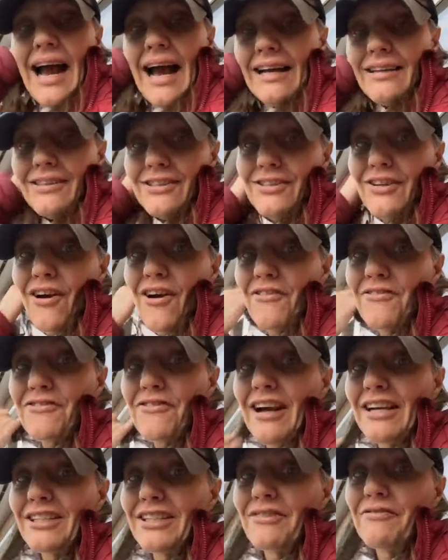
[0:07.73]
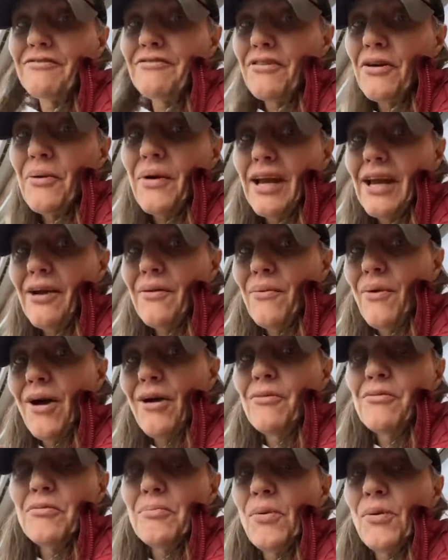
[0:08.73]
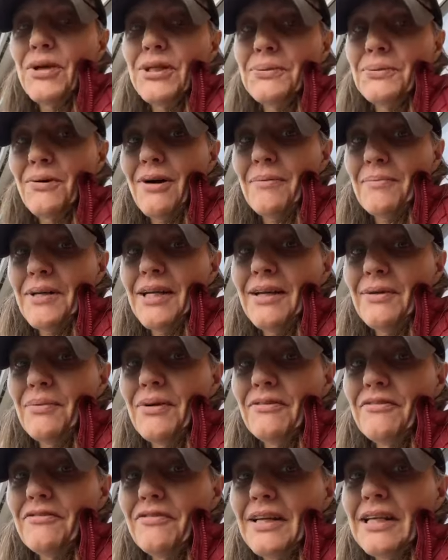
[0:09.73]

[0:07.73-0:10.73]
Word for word: and start thrashing through it while the boys were up here with